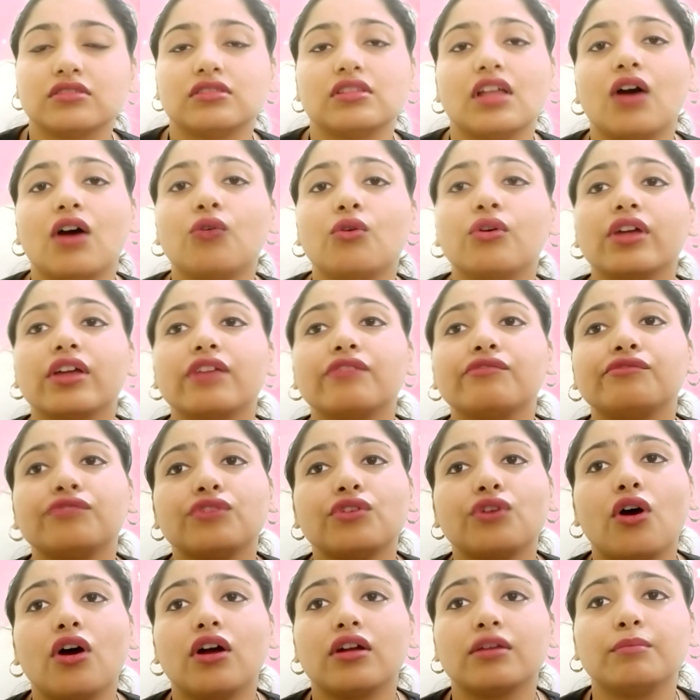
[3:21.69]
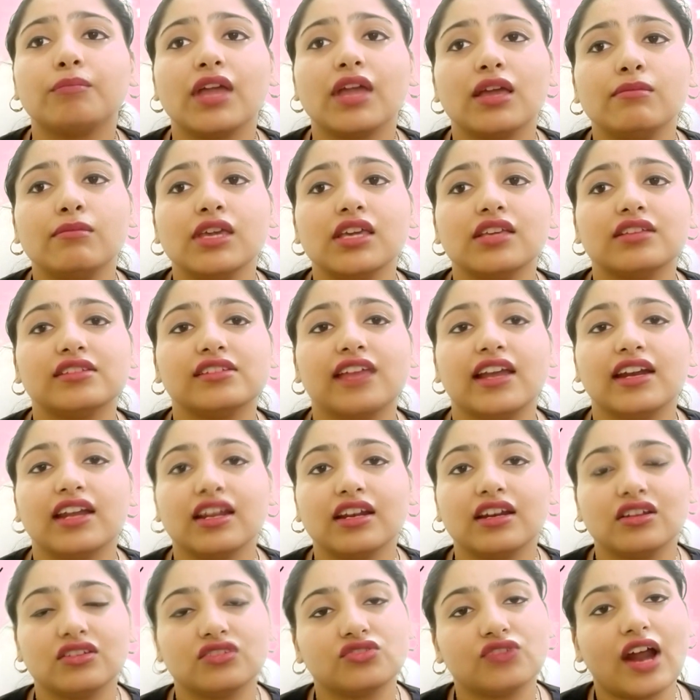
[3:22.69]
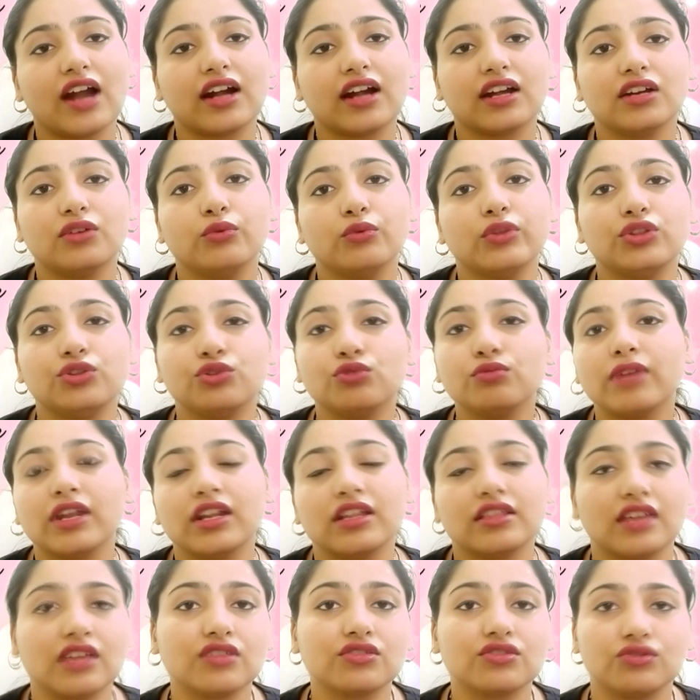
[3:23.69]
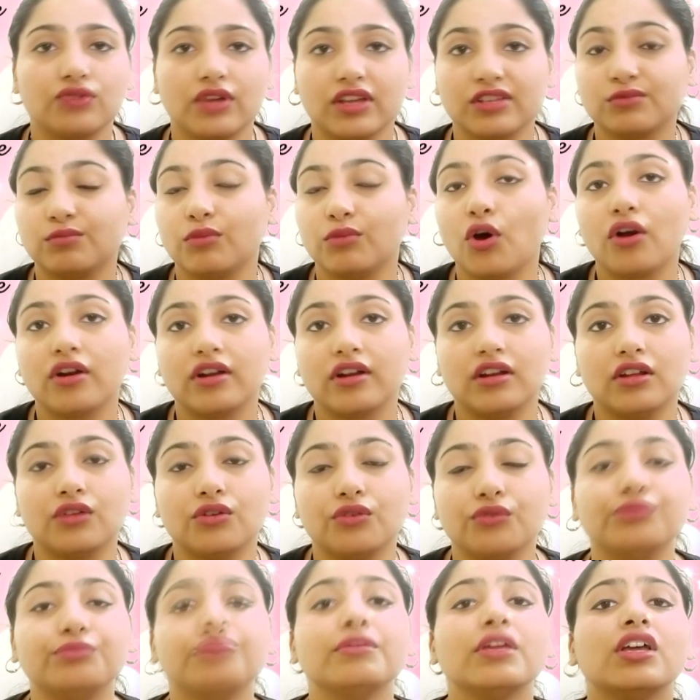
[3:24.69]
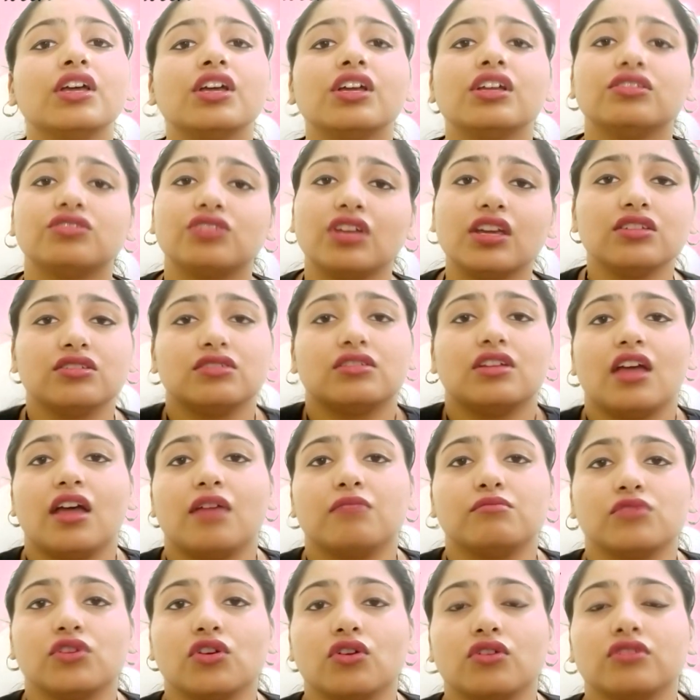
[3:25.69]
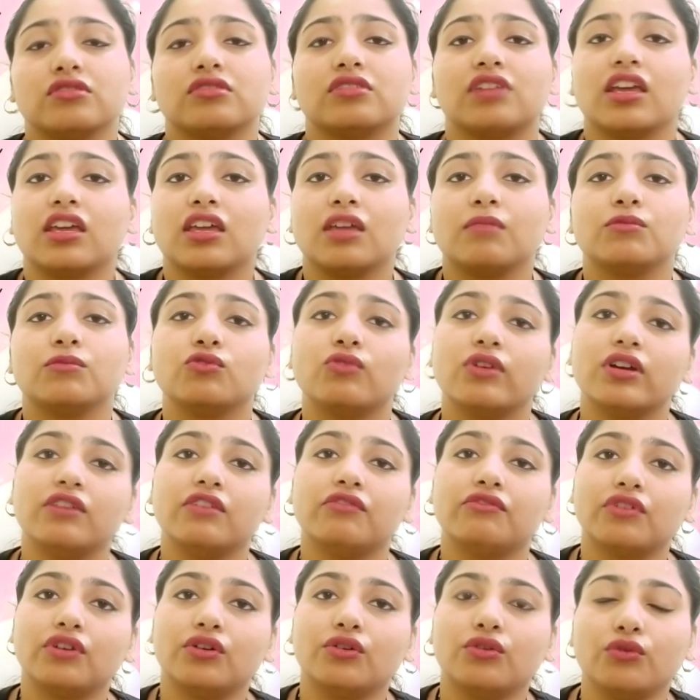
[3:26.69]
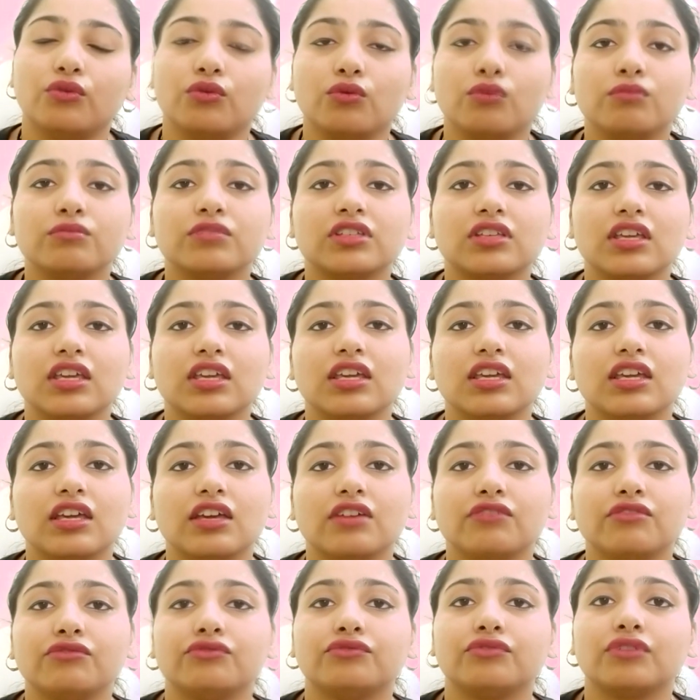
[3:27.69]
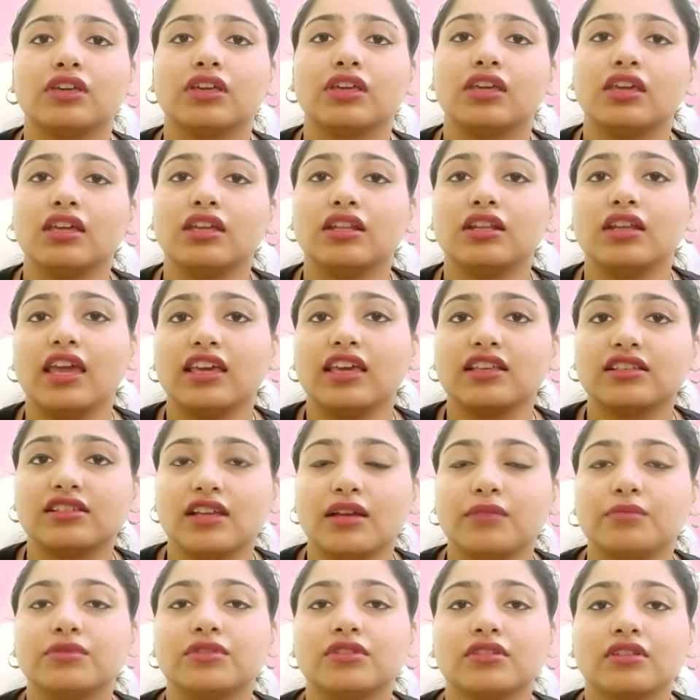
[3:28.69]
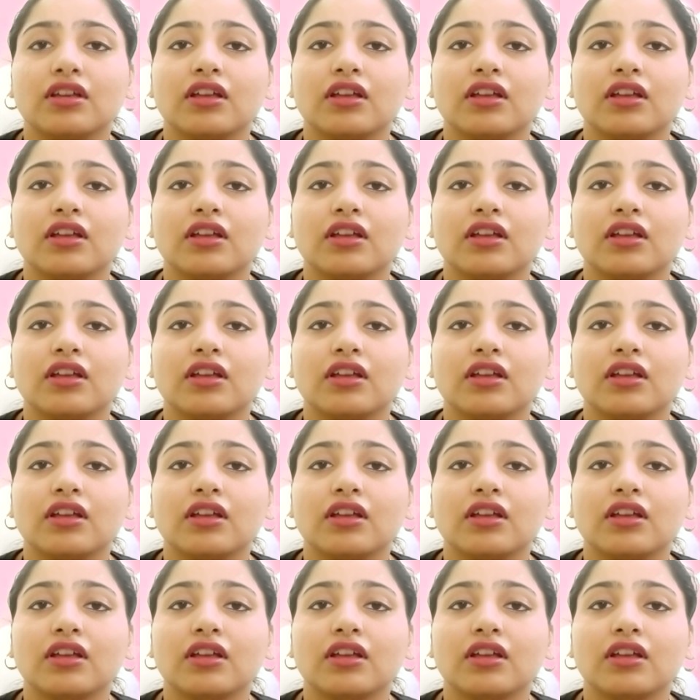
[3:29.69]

Now if your baby is getting distracted with too many things to explore in a room, change the ambience. Take him to a different room, see if he accepts